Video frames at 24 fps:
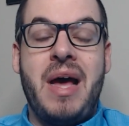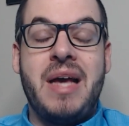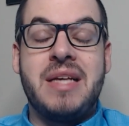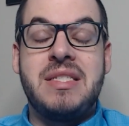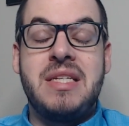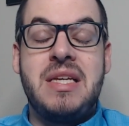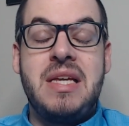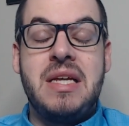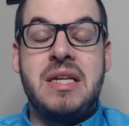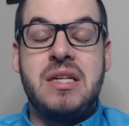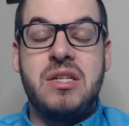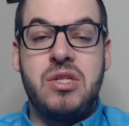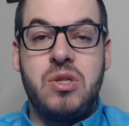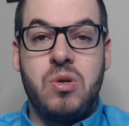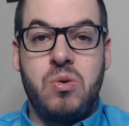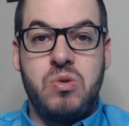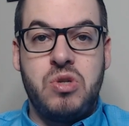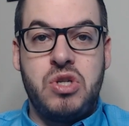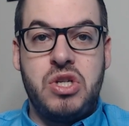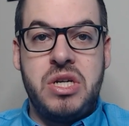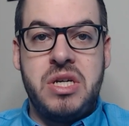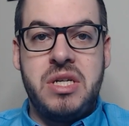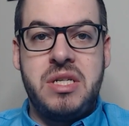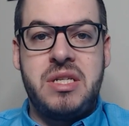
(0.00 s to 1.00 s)
Plasky and
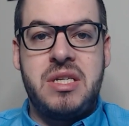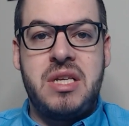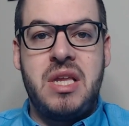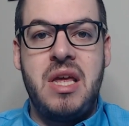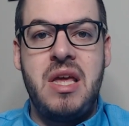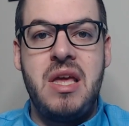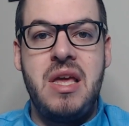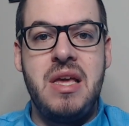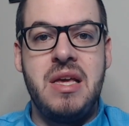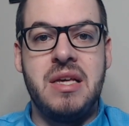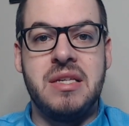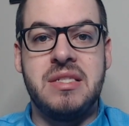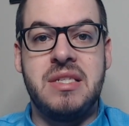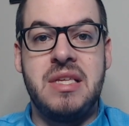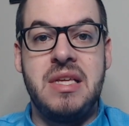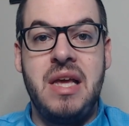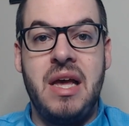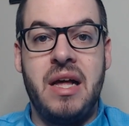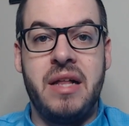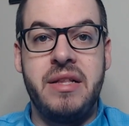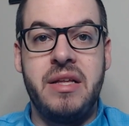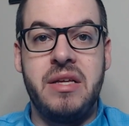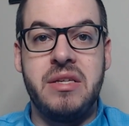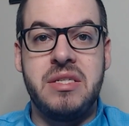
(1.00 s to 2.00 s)
Associates is
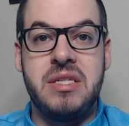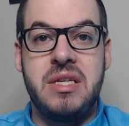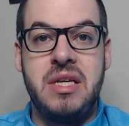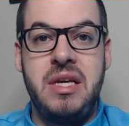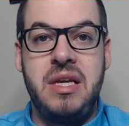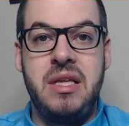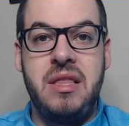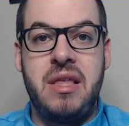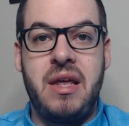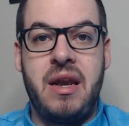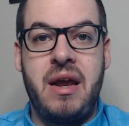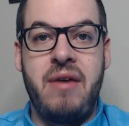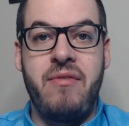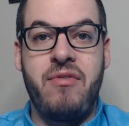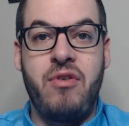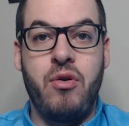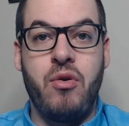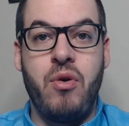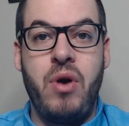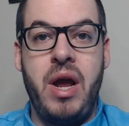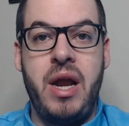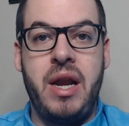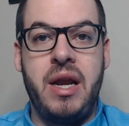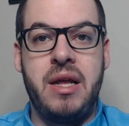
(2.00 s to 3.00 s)
the LLC that I've
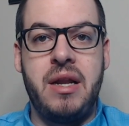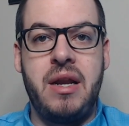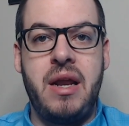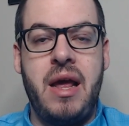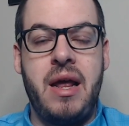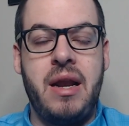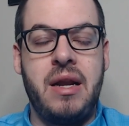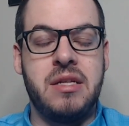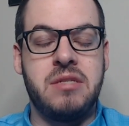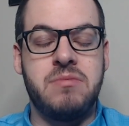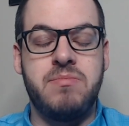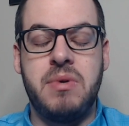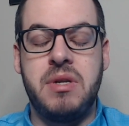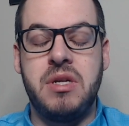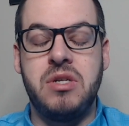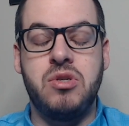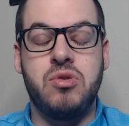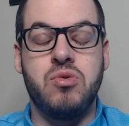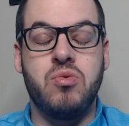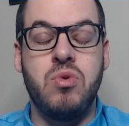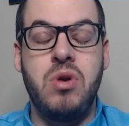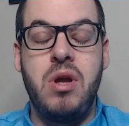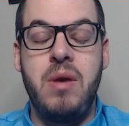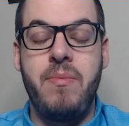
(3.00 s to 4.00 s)
created, and it's been
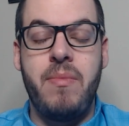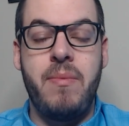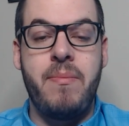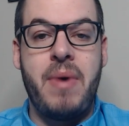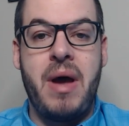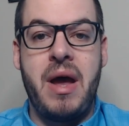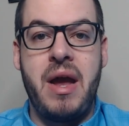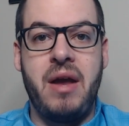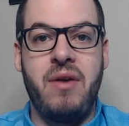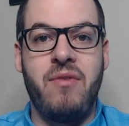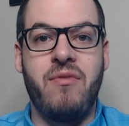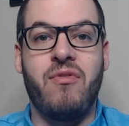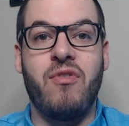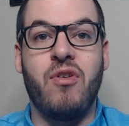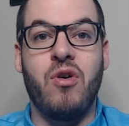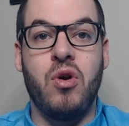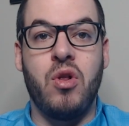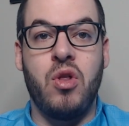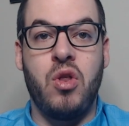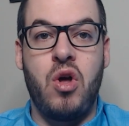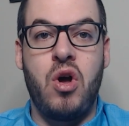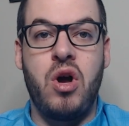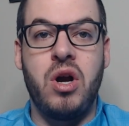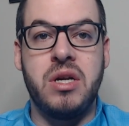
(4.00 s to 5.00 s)
a dream of mine
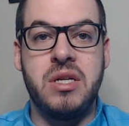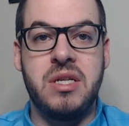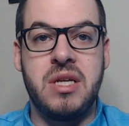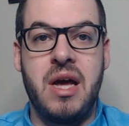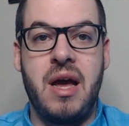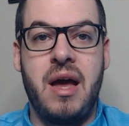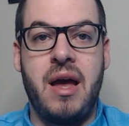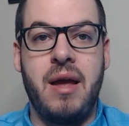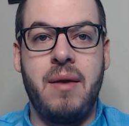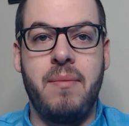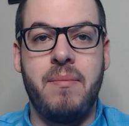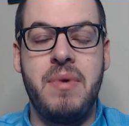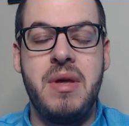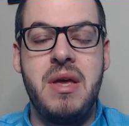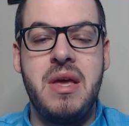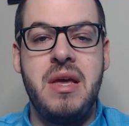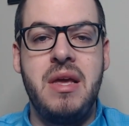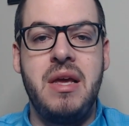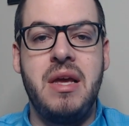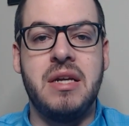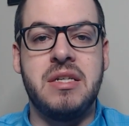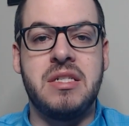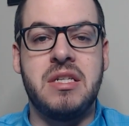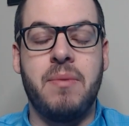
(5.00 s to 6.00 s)
for a long time.
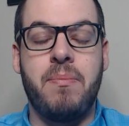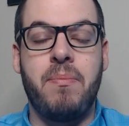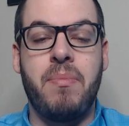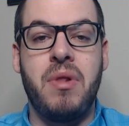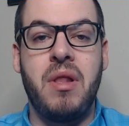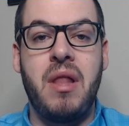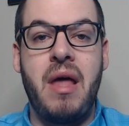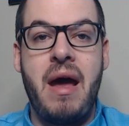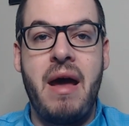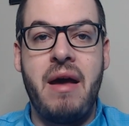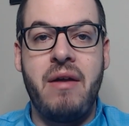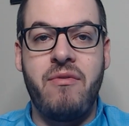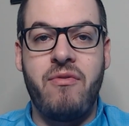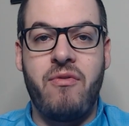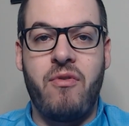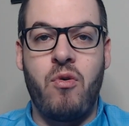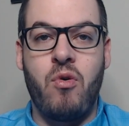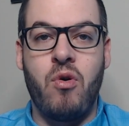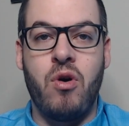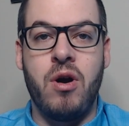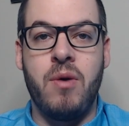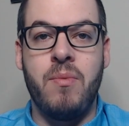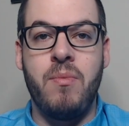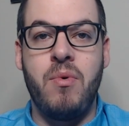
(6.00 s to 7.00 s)
It's a
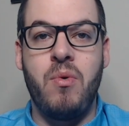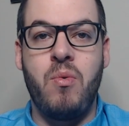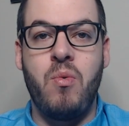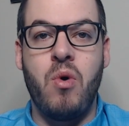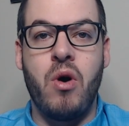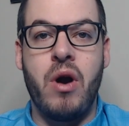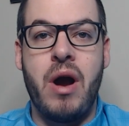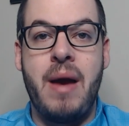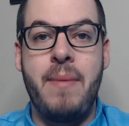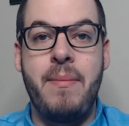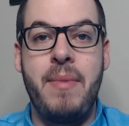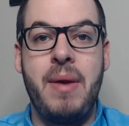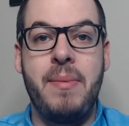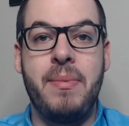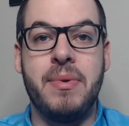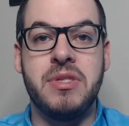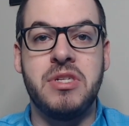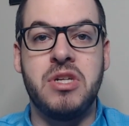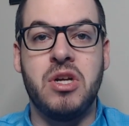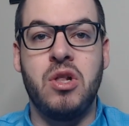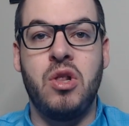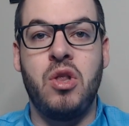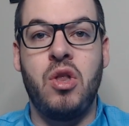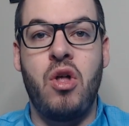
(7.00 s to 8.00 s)
platform where I'm
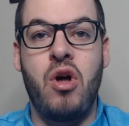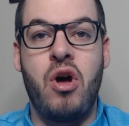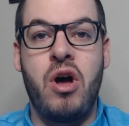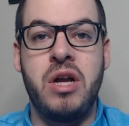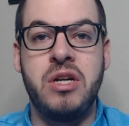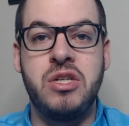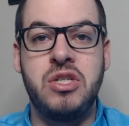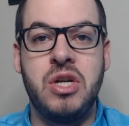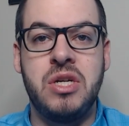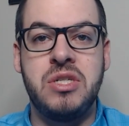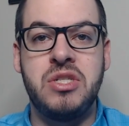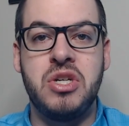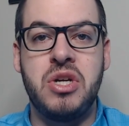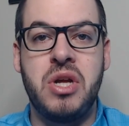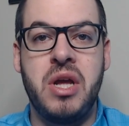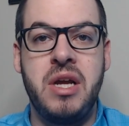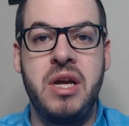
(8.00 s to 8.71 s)
able to launch